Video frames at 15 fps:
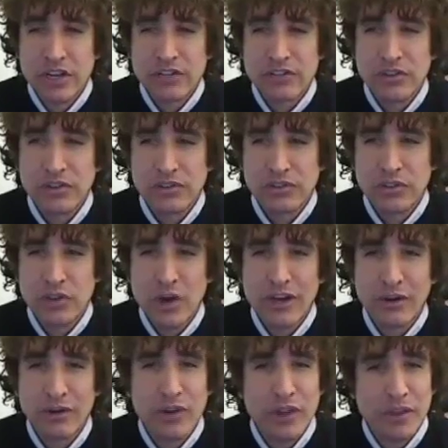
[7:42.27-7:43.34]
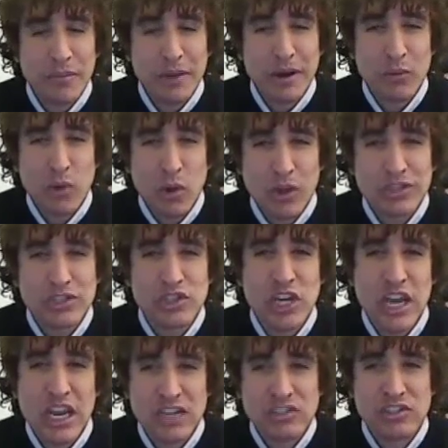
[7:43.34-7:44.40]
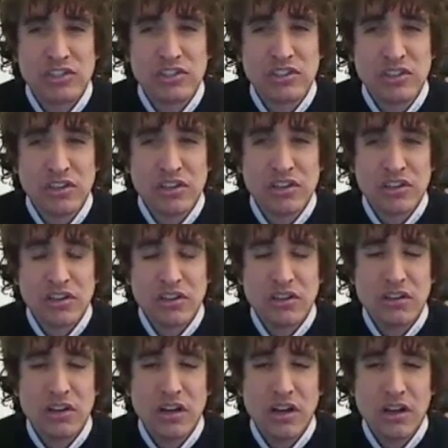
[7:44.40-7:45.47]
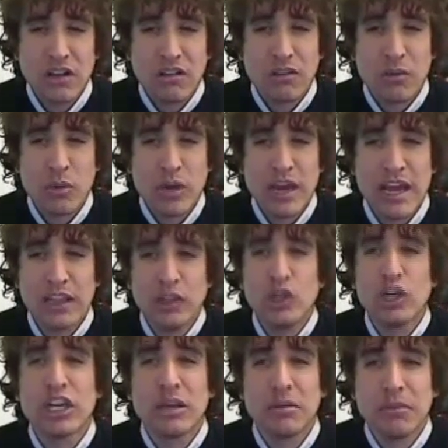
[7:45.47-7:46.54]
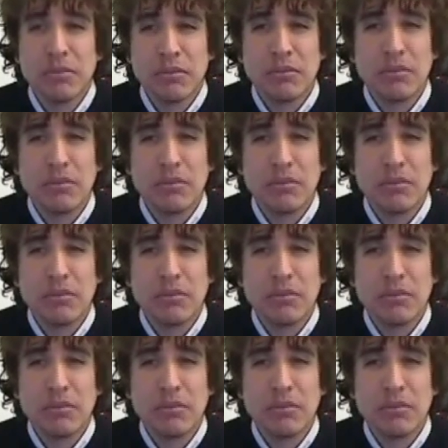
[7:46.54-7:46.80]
So no, I don't know that my role has changed the way I look at